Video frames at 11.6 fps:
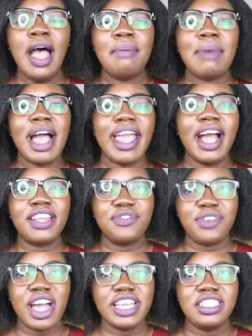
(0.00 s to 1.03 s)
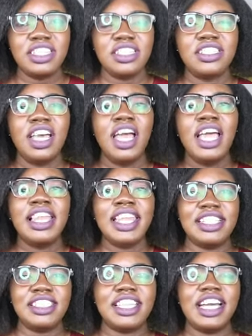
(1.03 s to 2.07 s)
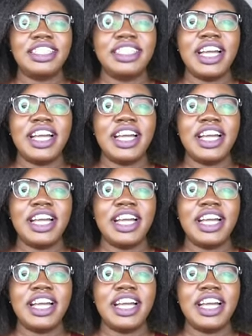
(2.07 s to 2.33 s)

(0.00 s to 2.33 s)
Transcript: my advice is let that